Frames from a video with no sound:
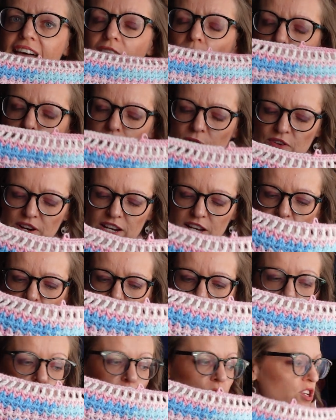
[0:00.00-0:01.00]
that would be really
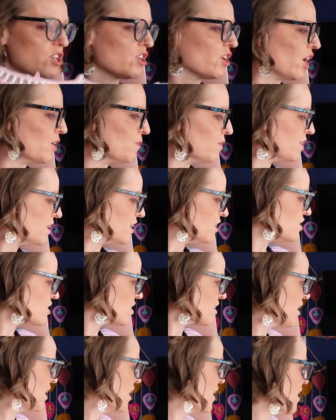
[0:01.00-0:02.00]
cute to go with this
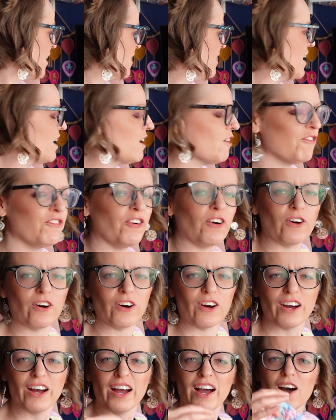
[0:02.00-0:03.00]
skirt. And then I
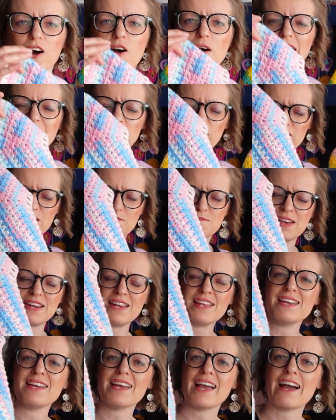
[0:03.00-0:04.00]
thought, hang on a
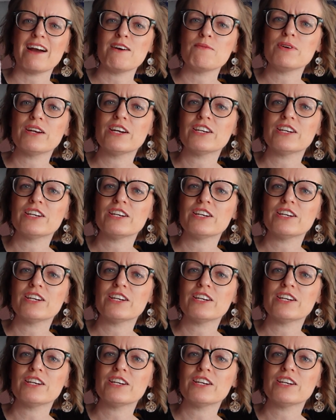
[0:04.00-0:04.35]
minute, how am I